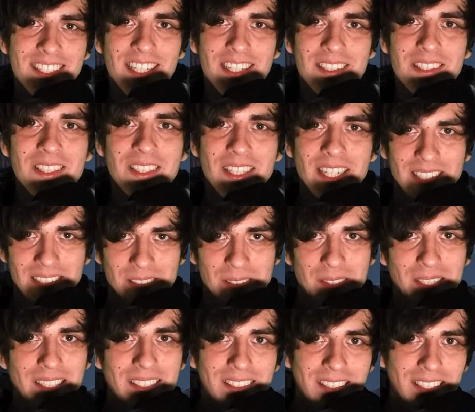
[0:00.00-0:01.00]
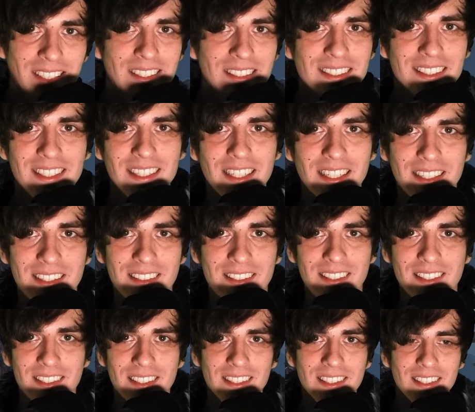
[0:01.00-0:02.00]
you guessed right. It's
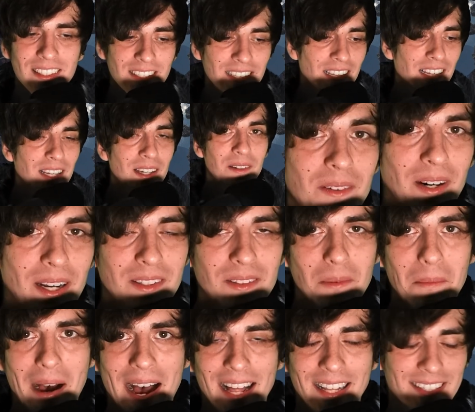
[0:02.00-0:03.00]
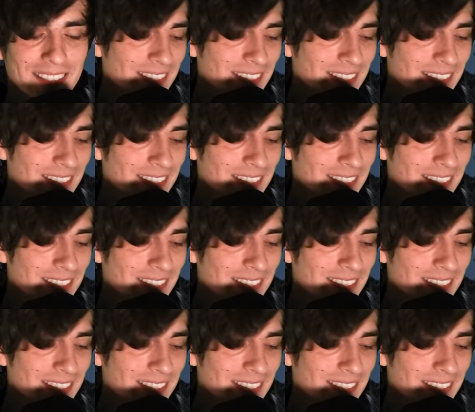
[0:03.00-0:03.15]
the Radobaan.